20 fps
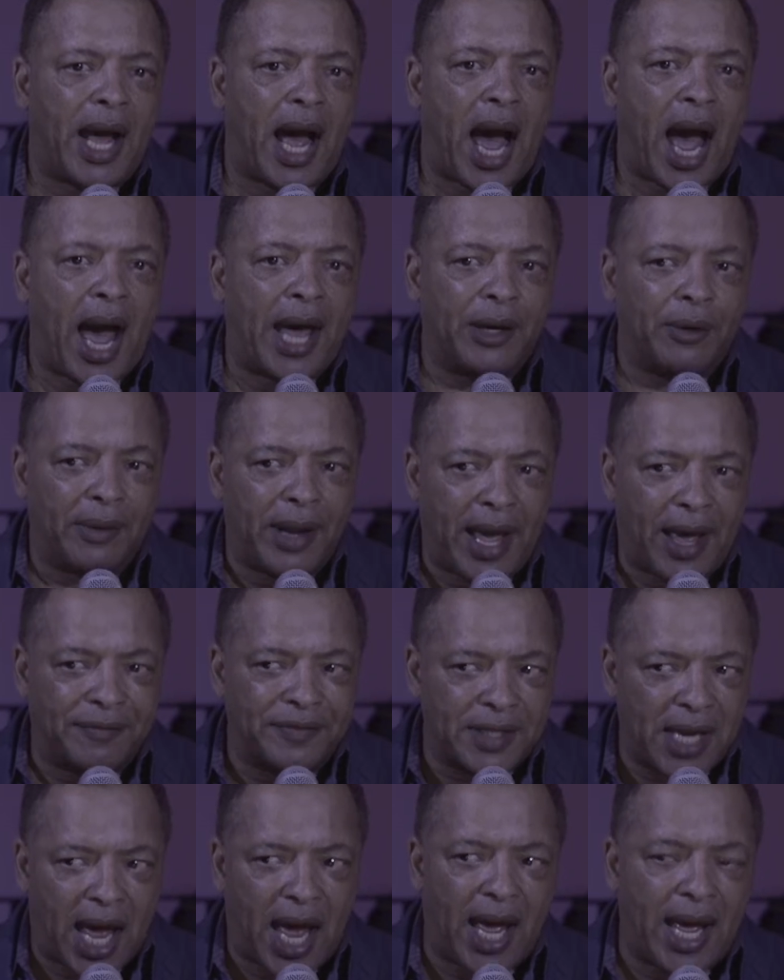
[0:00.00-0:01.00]
I don't have
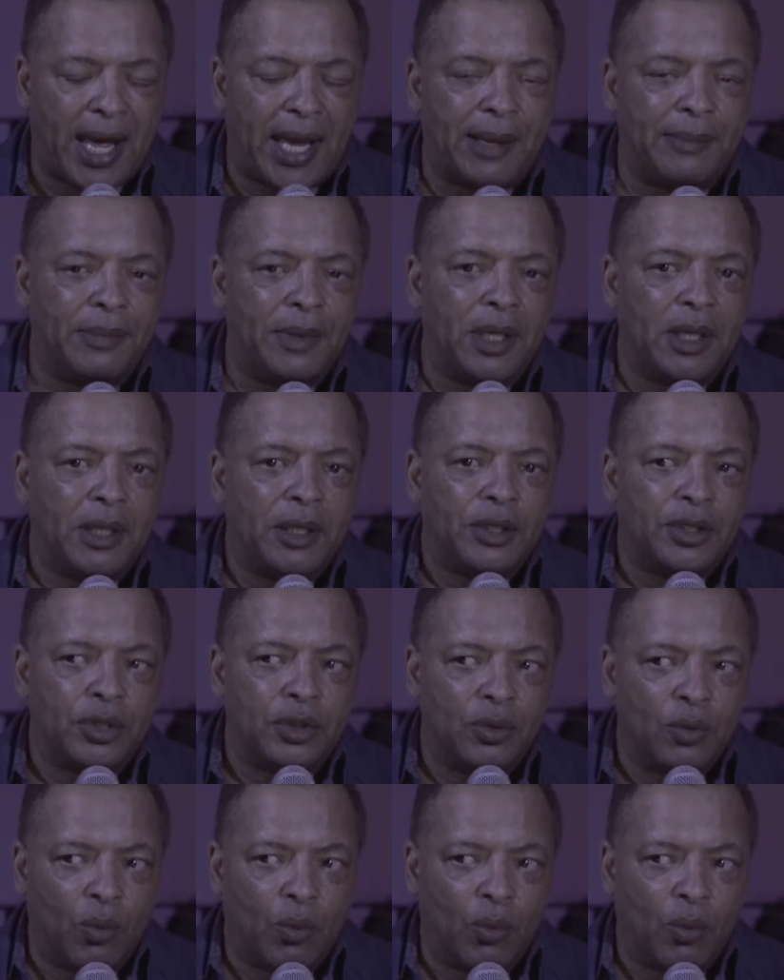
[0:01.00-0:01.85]
time to